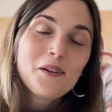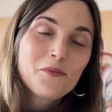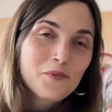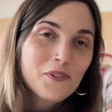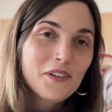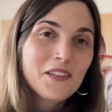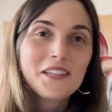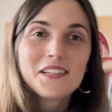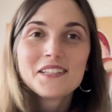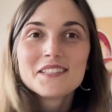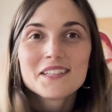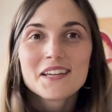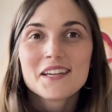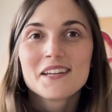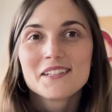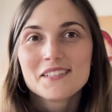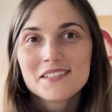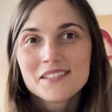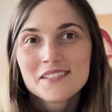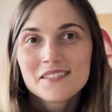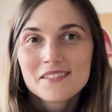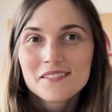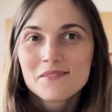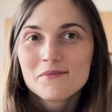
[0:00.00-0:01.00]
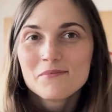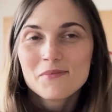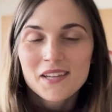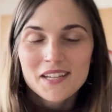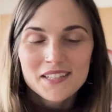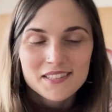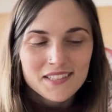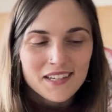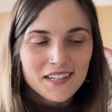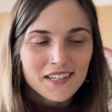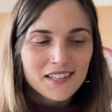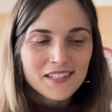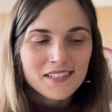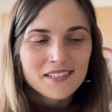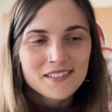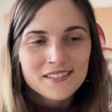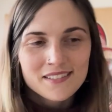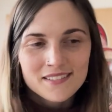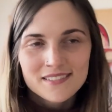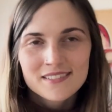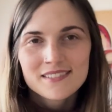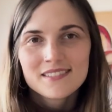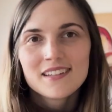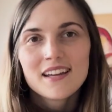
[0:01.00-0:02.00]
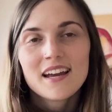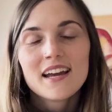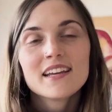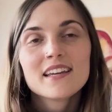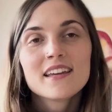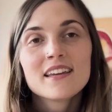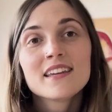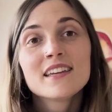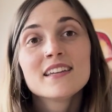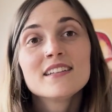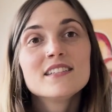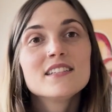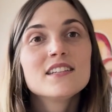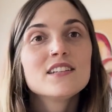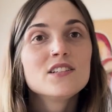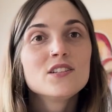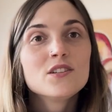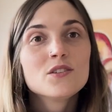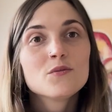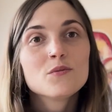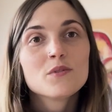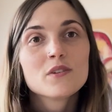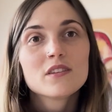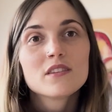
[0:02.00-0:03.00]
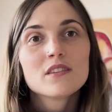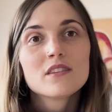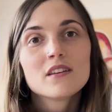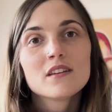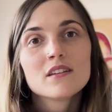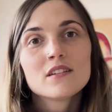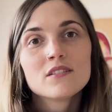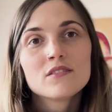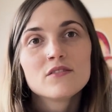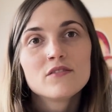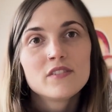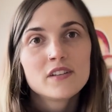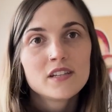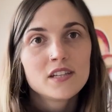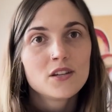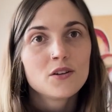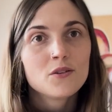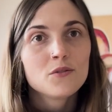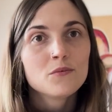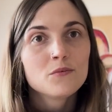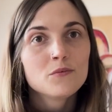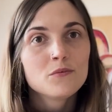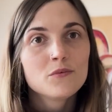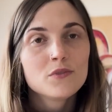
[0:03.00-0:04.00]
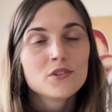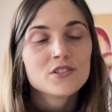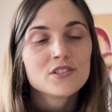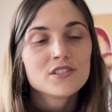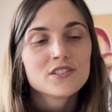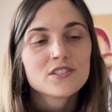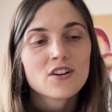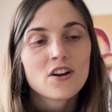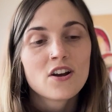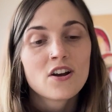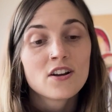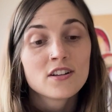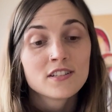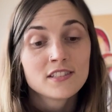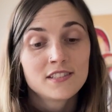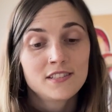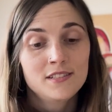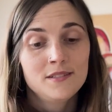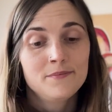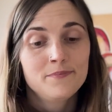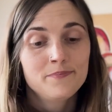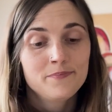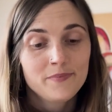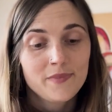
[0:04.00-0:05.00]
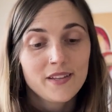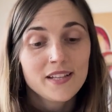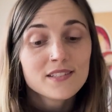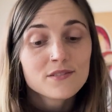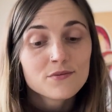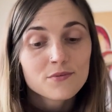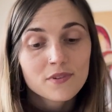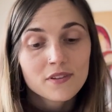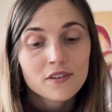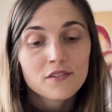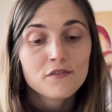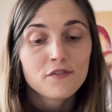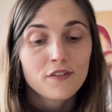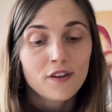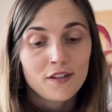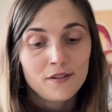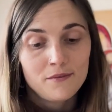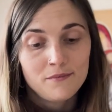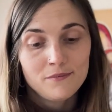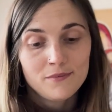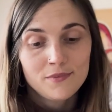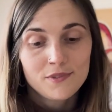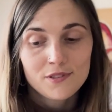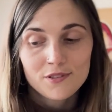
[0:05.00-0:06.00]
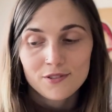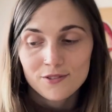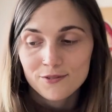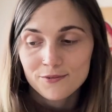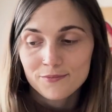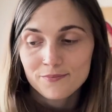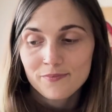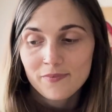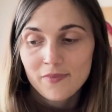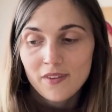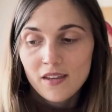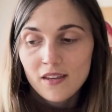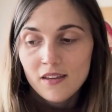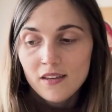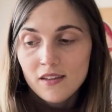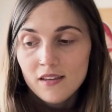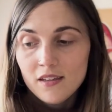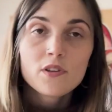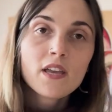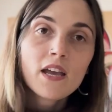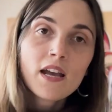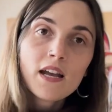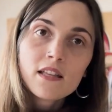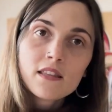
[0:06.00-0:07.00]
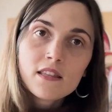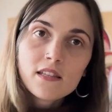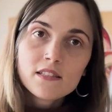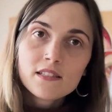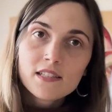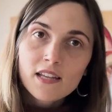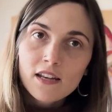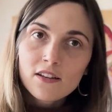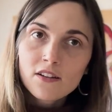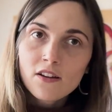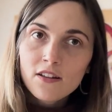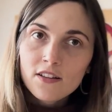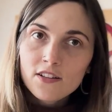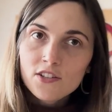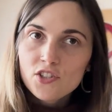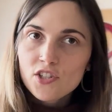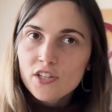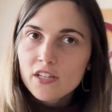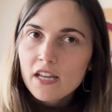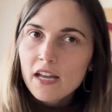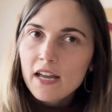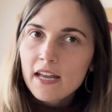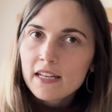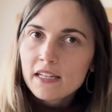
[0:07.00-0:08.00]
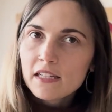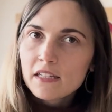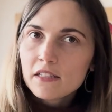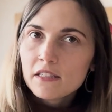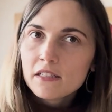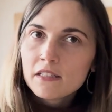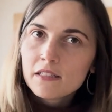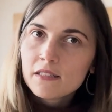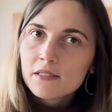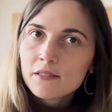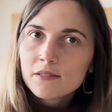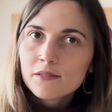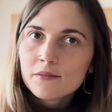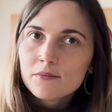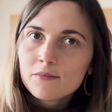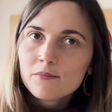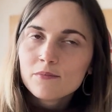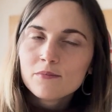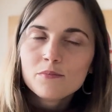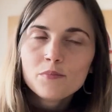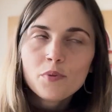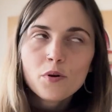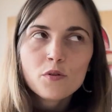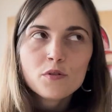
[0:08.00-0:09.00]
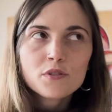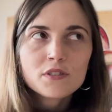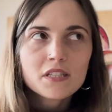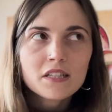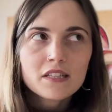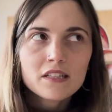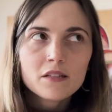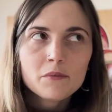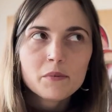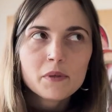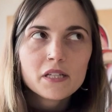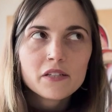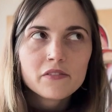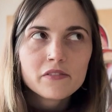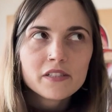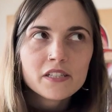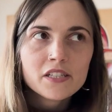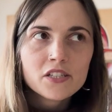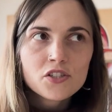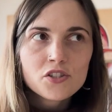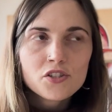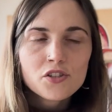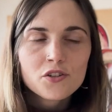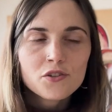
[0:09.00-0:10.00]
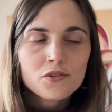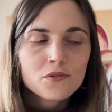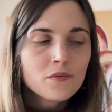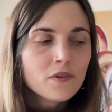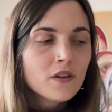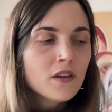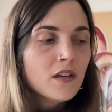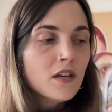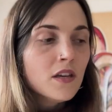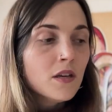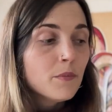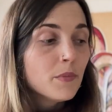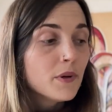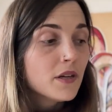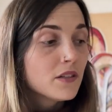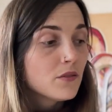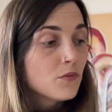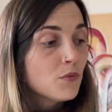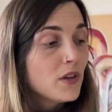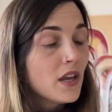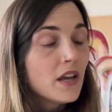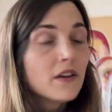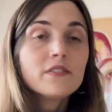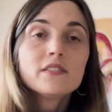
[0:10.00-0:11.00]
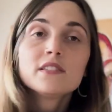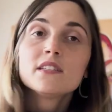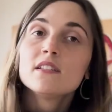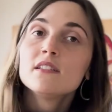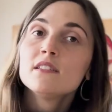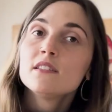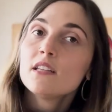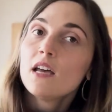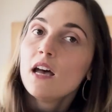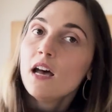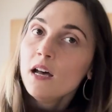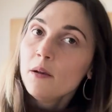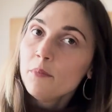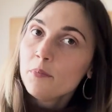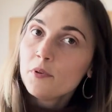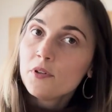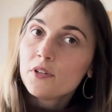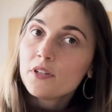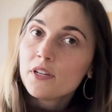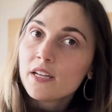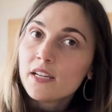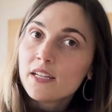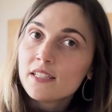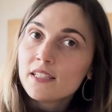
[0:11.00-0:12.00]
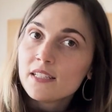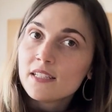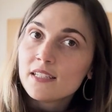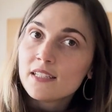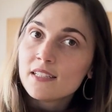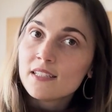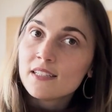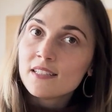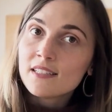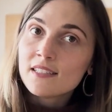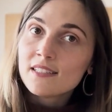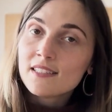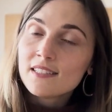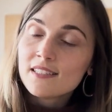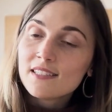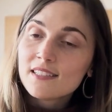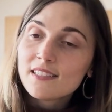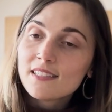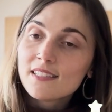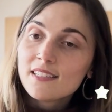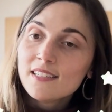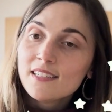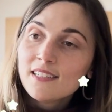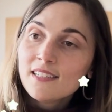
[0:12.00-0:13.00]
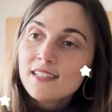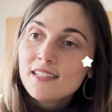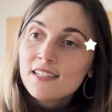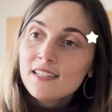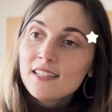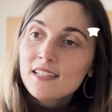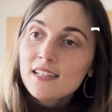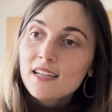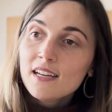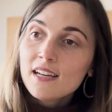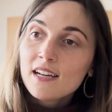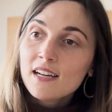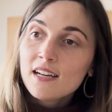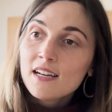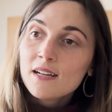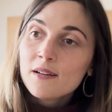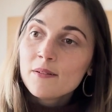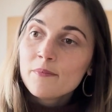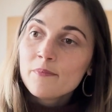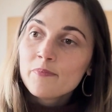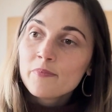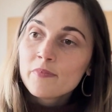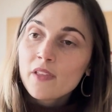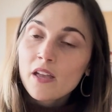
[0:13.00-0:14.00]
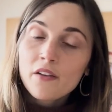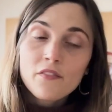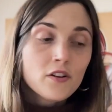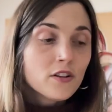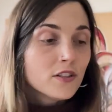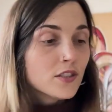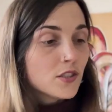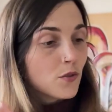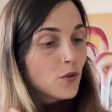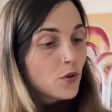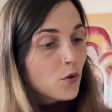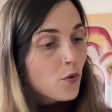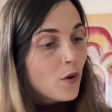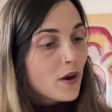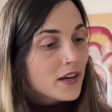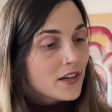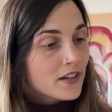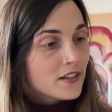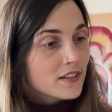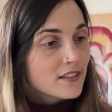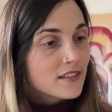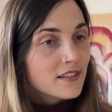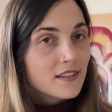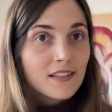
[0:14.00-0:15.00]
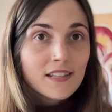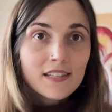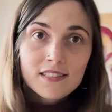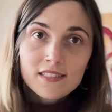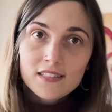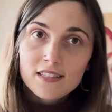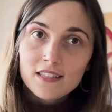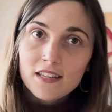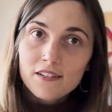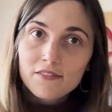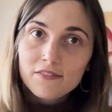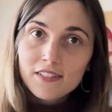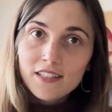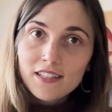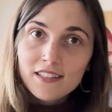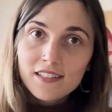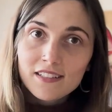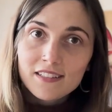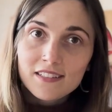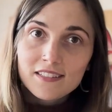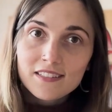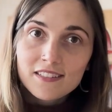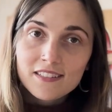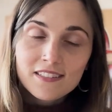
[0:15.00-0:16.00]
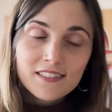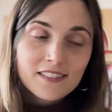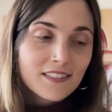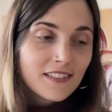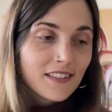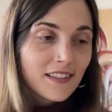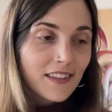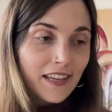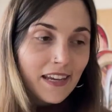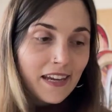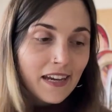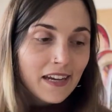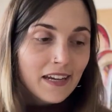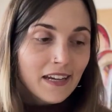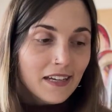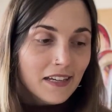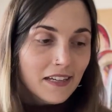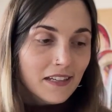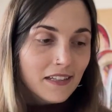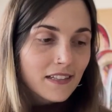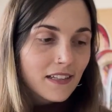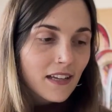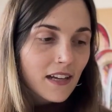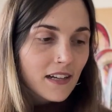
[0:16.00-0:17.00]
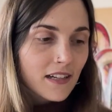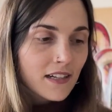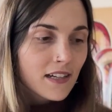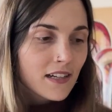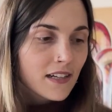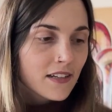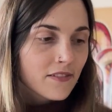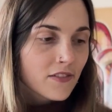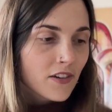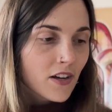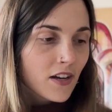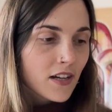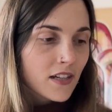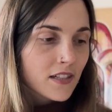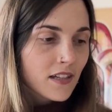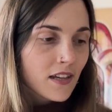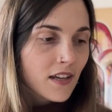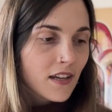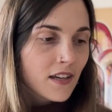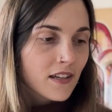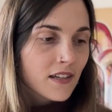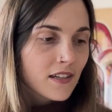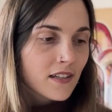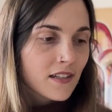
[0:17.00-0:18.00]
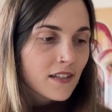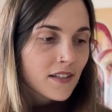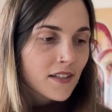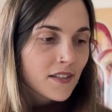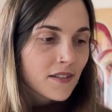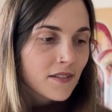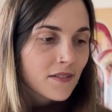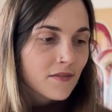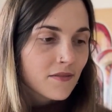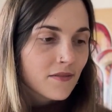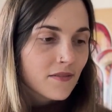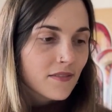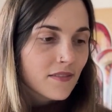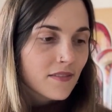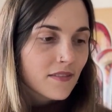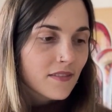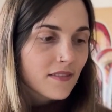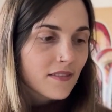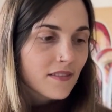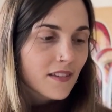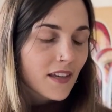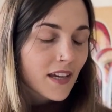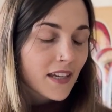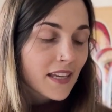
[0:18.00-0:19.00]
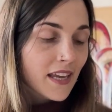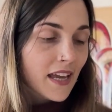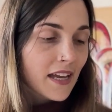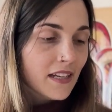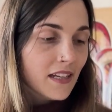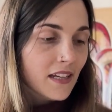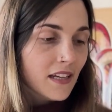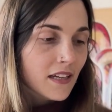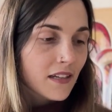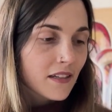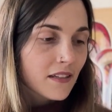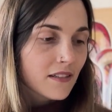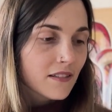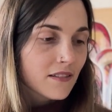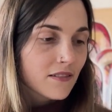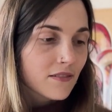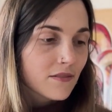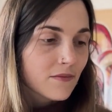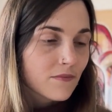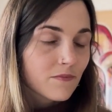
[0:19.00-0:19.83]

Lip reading: I'm really excited because I can continue with video, which is awesome. It's really fun. So yeah, the technology kind of posed a little bit of an issue, but we have since upgraded. I've also acquired this lovely little thing. I've got a Yeti